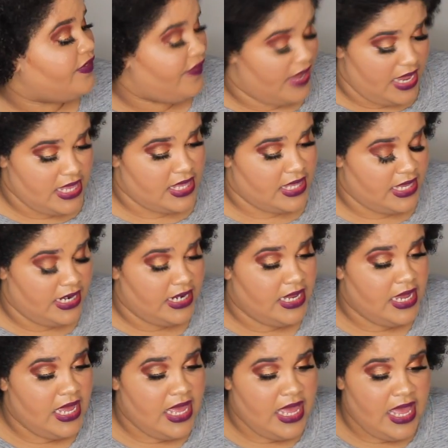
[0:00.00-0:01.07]
your face.
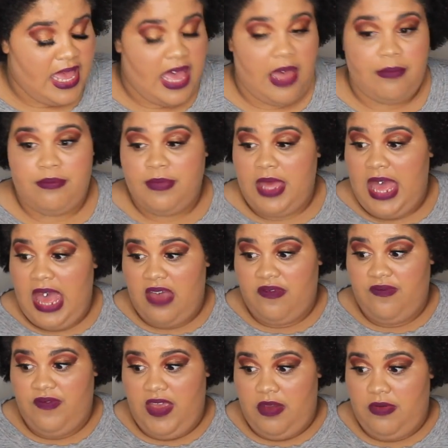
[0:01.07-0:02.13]
I
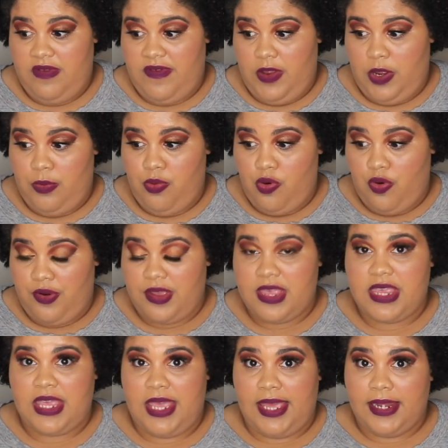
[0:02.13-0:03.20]
have very, very poor
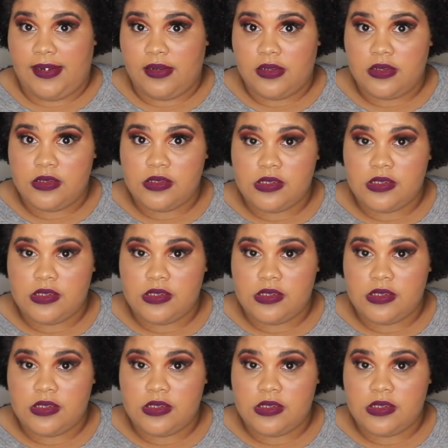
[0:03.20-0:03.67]
skin.